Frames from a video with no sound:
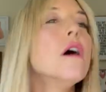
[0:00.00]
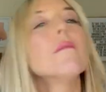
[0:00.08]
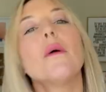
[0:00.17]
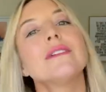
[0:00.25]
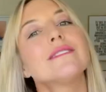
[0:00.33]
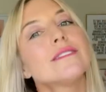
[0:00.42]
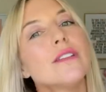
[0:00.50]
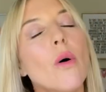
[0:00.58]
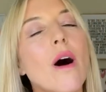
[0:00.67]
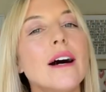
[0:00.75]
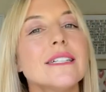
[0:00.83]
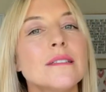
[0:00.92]
But what's so
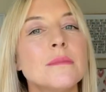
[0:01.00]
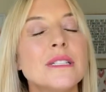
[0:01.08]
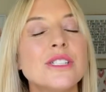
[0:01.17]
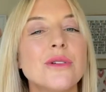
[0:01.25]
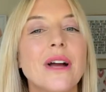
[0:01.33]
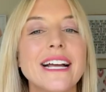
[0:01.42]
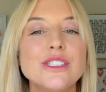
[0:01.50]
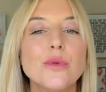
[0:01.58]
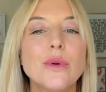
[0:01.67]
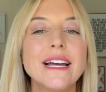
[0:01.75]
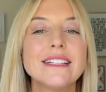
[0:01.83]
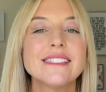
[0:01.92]
awesome is, you guys, you
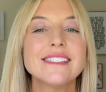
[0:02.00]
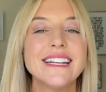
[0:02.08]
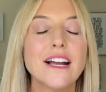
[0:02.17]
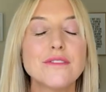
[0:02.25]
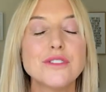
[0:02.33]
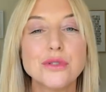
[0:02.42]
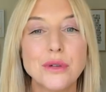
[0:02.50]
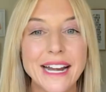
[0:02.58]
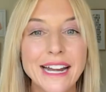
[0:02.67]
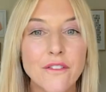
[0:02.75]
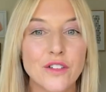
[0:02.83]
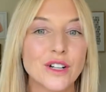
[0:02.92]
get sick of
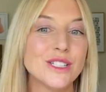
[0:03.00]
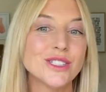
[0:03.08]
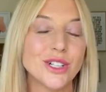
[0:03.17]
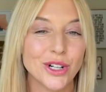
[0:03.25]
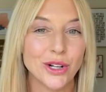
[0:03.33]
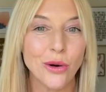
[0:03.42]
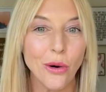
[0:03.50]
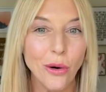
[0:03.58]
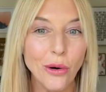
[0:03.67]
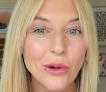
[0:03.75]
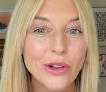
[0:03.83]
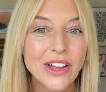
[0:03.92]
training for a certain
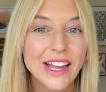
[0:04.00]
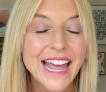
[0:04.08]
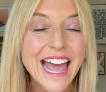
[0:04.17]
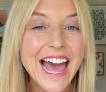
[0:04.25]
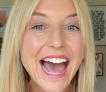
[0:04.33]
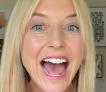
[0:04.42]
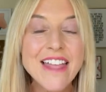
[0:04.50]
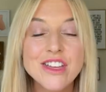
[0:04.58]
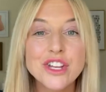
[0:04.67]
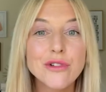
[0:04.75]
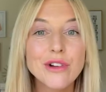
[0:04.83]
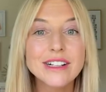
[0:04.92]
goal, and
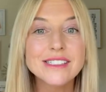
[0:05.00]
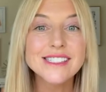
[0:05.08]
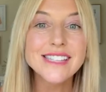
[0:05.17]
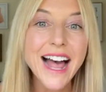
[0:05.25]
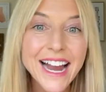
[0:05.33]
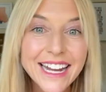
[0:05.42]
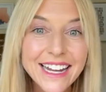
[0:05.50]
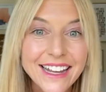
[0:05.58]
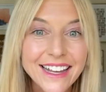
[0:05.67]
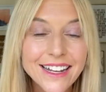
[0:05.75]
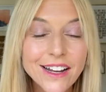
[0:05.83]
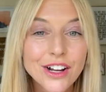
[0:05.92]
then you're
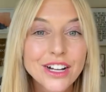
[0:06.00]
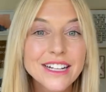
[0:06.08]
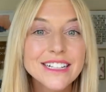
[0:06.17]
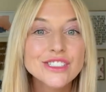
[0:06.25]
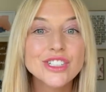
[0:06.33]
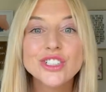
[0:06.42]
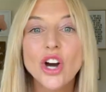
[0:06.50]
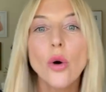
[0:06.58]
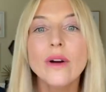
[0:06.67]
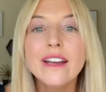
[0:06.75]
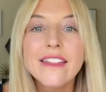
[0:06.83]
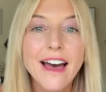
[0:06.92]
excited to
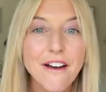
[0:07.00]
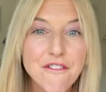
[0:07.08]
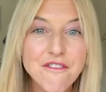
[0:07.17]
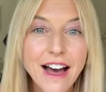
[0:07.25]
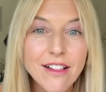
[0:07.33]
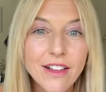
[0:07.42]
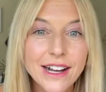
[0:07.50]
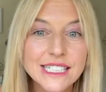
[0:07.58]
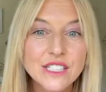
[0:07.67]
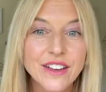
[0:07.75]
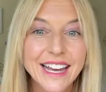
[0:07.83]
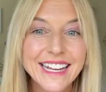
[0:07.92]
go into that fat
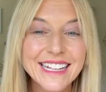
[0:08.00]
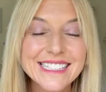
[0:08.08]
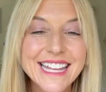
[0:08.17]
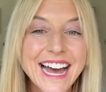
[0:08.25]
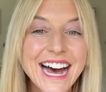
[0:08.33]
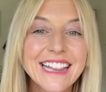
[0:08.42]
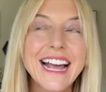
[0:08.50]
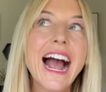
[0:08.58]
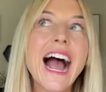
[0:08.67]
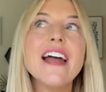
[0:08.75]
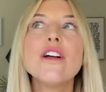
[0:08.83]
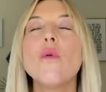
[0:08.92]
loss phase.
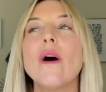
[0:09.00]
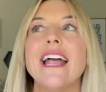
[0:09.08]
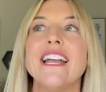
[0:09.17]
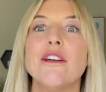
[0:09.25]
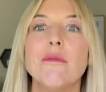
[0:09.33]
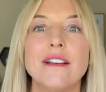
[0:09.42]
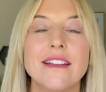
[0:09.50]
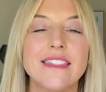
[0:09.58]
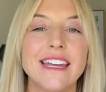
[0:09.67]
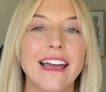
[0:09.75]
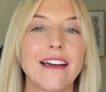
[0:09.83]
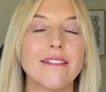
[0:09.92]
I don't want anyone to
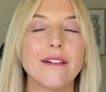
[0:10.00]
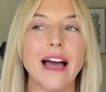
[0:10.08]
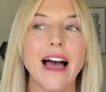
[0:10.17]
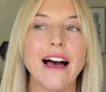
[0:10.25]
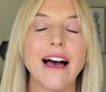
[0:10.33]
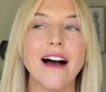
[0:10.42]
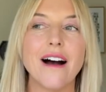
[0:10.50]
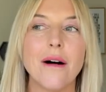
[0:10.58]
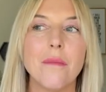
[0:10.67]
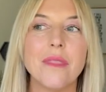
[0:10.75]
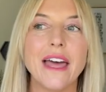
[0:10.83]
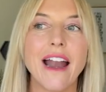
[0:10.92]
think
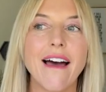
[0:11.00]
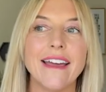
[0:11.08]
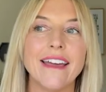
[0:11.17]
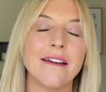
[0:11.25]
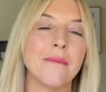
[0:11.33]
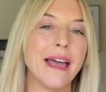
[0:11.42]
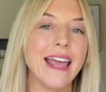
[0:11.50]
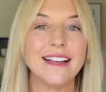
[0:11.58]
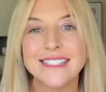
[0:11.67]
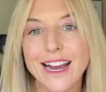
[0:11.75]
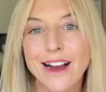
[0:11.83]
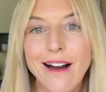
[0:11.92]
that I am
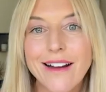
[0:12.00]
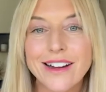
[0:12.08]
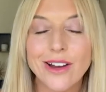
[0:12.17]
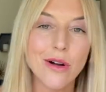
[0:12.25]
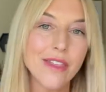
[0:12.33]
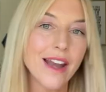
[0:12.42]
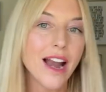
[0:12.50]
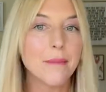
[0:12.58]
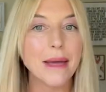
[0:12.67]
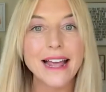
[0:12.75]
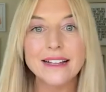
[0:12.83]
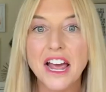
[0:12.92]
anti-cardio or that I
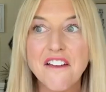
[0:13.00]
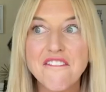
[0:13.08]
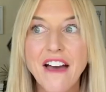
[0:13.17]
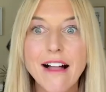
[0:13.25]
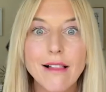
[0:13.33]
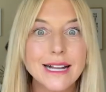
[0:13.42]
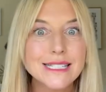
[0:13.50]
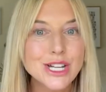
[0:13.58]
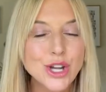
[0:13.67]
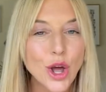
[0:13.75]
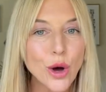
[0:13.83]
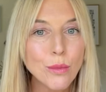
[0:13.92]
am anti-fat loss.
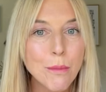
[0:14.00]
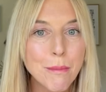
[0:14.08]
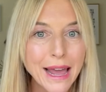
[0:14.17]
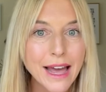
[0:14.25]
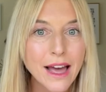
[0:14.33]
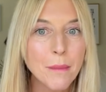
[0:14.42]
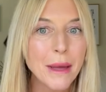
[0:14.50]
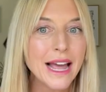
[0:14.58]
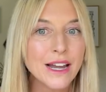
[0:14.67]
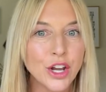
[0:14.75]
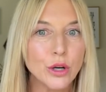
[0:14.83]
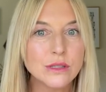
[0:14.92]
No, ma'am,
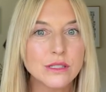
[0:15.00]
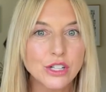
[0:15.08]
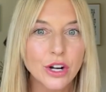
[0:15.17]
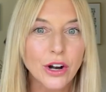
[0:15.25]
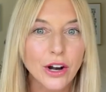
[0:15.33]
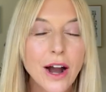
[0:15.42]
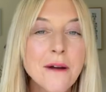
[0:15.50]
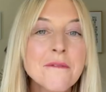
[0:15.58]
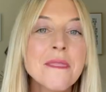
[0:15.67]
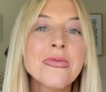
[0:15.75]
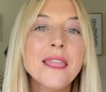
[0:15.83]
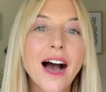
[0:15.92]
and no, sir.
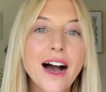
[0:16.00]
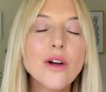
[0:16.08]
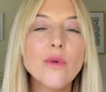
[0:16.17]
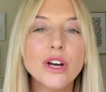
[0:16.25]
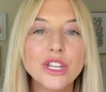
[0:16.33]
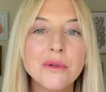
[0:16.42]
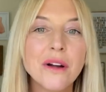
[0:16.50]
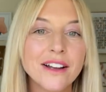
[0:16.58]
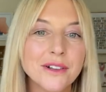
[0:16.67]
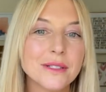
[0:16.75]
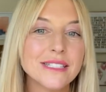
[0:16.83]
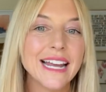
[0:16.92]
I want you to
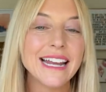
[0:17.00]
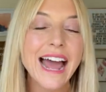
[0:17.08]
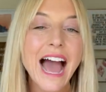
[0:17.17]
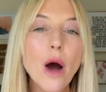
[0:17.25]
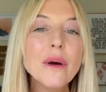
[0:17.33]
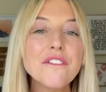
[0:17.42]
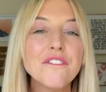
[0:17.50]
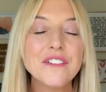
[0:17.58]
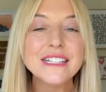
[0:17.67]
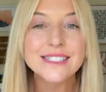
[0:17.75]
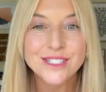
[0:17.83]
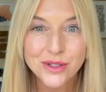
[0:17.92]
understand how it
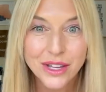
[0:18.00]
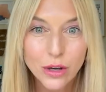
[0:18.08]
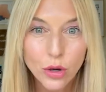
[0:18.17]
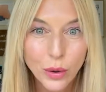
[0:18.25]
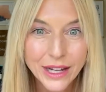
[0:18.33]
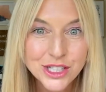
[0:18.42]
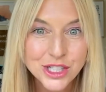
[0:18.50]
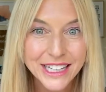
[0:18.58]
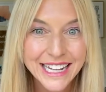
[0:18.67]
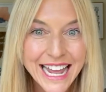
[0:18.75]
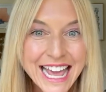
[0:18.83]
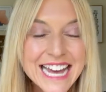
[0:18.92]
fits into the
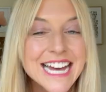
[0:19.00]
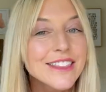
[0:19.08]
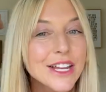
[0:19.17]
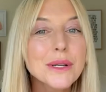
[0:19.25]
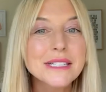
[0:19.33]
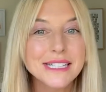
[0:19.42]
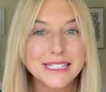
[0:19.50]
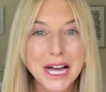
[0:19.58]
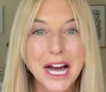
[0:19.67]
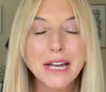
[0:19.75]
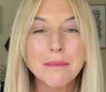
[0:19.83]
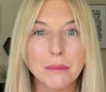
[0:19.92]
equation. There is a
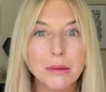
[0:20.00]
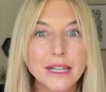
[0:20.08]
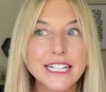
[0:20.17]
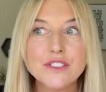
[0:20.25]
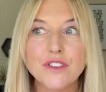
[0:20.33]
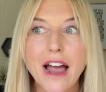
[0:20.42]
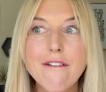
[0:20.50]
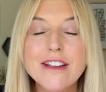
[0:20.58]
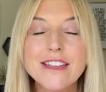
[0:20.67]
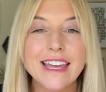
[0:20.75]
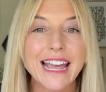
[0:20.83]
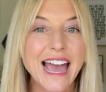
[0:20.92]
time and a place for
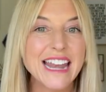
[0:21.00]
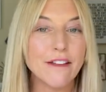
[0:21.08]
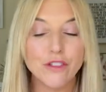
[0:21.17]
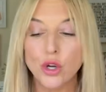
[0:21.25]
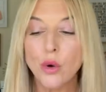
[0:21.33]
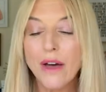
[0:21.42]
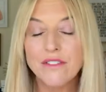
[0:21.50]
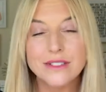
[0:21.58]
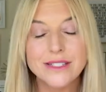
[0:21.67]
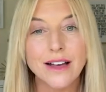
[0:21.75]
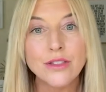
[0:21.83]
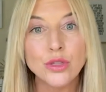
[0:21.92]
everything, and if you have
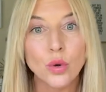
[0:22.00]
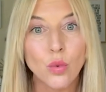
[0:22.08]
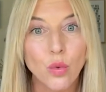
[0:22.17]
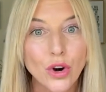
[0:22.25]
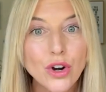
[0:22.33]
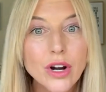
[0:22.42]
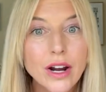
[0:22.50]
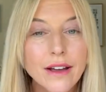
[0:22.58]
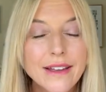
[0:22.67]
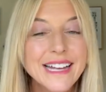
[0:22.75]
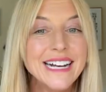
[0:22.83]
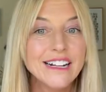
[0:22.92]
done the work
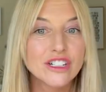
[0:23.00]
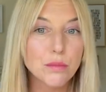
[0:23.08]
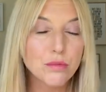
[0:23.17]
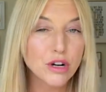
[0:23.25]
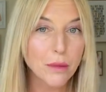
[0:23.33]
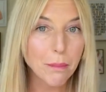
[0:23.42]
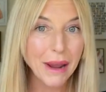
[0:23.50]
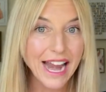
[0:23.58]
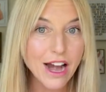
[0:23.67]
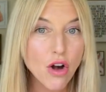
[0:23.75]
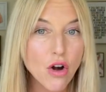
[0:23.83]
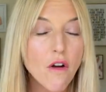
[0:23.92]
to
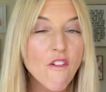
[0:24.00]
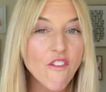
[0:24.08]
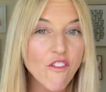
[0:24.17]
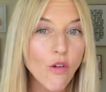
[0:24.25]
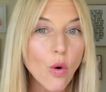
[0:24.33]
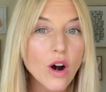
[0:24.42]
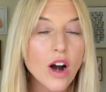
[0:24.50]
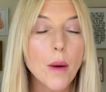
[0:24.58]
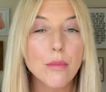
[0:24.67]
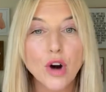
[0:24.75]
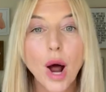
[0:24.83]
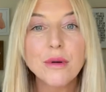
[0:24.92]
prepare for a
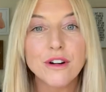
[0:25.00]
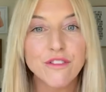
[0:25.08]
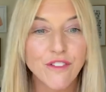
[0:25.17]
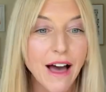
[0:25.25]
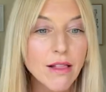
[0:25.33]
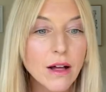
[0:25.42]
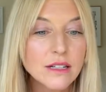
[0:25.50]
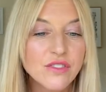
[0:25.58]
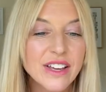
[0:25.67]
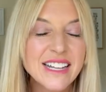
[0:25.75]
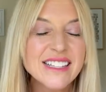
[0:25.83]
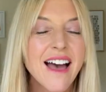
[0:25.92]
proper fat loss
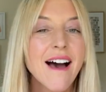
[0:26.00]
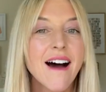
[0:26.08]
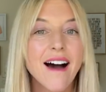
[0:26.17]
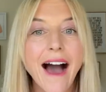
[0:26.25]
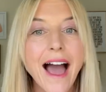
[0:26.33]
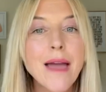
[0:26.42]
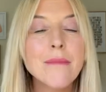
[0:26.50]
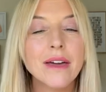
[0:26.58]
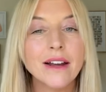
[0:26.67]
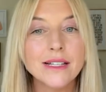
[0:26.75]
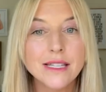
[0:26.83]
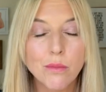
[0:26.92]
phase, I'm
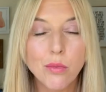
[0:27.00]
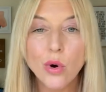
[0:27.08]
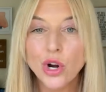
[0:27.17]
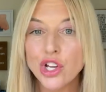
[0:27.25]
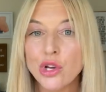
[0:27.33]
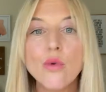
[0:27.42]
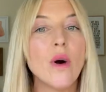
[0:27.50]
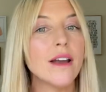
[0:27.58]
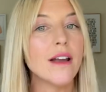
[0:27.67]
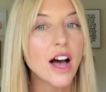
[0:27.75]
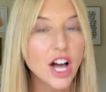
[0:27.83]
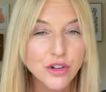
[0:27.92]
going to support you
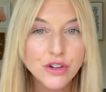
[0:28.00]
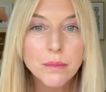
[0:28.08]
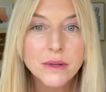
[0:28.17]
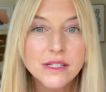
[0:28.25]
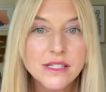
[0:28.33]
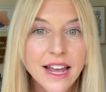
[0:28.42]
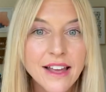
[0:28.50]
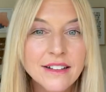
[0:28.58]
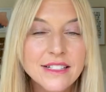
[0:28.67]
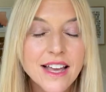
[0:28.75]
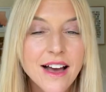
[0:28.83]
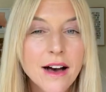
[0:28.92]

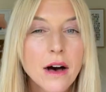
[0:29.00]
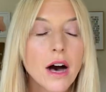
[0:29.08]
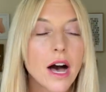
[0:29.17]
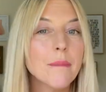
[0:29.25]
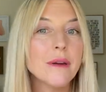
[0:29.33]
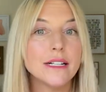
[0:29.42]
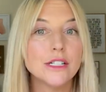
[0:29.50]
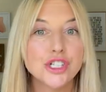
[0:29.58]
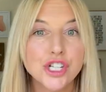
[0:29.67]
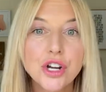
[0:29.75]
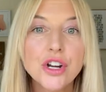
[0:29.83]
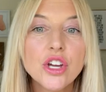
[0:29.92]
100%. I'm going to
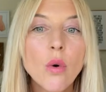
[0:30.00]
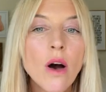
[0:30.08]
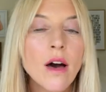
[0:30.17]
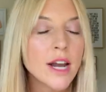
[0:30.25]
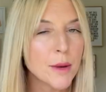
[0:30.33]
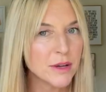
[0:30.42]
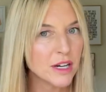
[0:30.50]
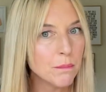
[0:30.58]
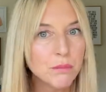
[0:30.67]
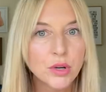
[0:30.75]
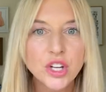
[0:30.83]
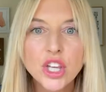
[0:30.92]
cheer you on. I'm going to
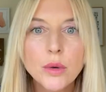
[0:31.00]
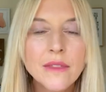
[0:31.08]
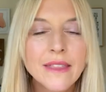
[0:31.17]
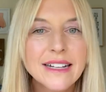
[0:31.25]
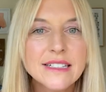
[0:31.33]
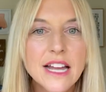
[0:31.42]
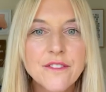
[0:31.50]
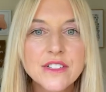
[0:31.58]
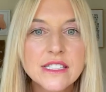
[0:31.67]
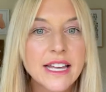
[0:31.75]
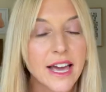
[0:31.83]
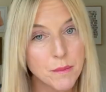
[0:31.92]
put you in that
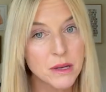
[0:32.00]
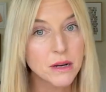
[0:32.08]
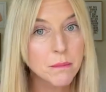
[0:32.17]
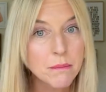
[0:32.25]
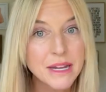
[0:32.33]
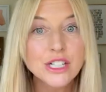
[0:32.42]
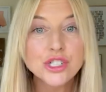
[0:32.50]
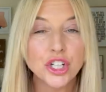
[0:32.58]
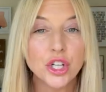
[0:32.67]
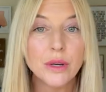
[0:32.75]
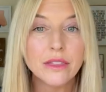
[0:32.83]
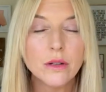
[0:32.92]
deficit. I'm going to make sure
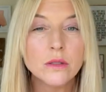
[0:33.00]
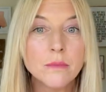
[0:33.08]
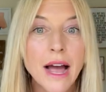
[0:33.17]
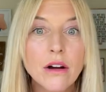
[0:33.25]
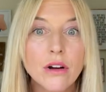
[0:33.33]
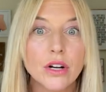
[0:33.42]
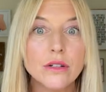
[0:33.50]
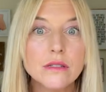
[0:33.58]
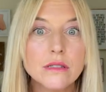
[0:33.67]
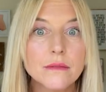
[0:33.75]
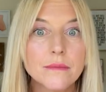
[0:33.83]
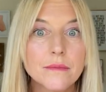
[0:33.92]
you hit those macros.